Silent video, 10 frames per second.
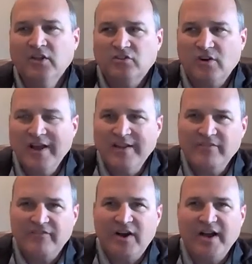trying to
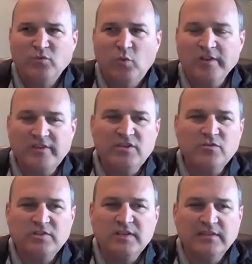find what are the
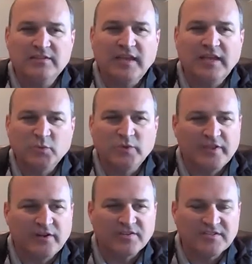unique things
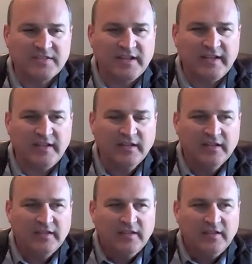within our city